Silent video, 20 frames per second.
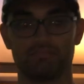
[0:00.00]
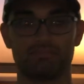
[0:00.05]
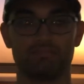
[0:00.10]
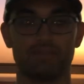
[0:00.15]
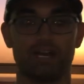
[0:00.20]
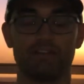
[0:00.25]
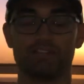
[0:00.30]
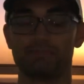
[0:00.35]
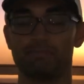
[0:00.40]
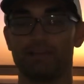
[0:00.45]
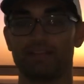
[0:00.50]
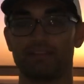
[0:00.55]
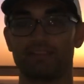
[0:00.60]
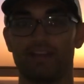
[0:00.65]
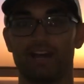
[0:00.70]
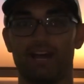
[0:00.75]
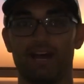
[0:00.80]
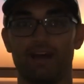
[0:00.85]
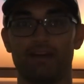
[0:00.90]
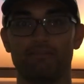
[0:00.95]
I respect
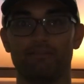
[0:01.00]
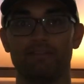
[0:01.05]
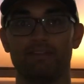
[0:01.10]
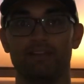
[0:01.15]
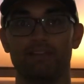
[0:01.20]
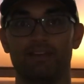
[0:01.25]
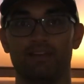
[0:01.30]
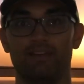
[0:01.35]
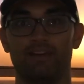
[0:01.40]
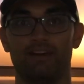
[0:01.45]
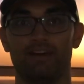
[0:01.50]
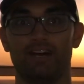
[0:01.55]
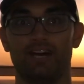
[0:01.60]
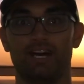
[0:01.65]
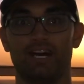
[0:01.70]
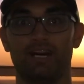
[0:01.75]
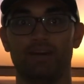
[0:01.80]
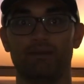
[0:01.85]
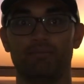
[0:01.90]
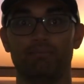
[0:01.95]
that.
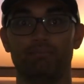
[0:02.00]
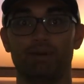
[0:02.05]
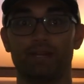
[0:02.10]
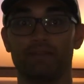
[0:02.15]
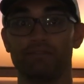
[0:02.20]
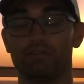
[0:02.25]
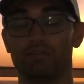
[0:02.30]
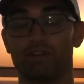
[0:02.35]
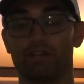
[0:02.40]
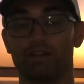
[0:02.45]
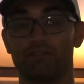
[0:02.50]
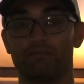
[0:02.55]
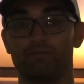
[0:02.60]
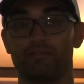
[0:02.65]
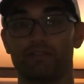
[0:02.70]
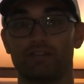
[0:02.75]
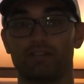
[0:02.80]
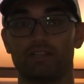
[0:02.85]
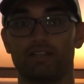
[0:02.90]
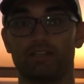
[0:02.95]
But if you're looking
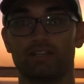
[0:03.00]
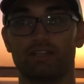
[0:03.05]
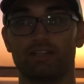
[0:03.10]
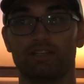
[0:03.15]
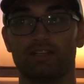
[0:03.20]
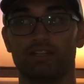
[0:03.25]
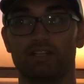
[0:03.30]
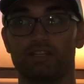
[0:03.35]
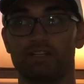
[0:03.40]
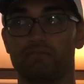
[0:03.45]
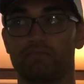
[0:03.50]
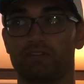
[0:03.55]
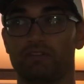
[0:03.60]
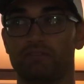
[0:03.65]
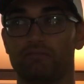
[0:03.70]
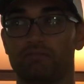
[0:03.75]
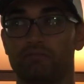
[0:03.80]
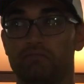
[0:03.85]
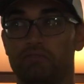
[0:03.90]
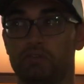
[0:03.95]
for a different
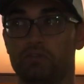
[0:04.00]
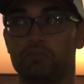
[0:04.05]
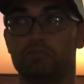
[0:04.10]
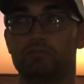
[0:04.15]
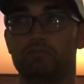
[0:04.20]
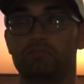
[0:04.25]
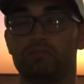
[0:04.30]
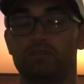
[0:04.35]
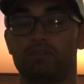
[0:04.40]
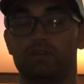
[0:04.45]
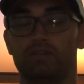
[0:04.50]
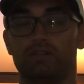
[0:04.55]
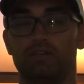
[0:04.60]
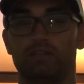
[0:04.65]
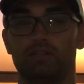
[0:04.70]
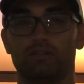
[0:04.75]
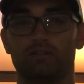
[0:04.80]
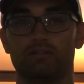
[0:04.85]
view on